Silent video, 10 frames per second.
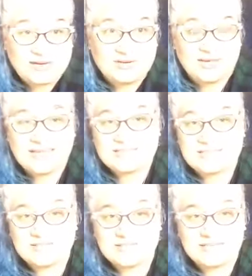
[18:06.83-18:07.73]
You can't
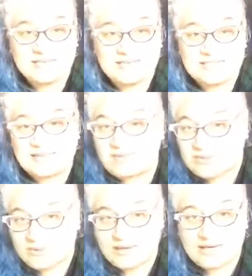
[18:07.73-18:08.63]
still study 7th
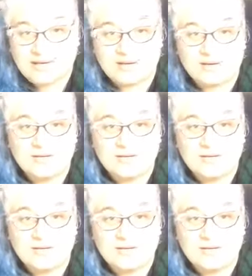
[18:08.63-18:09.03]
grade here.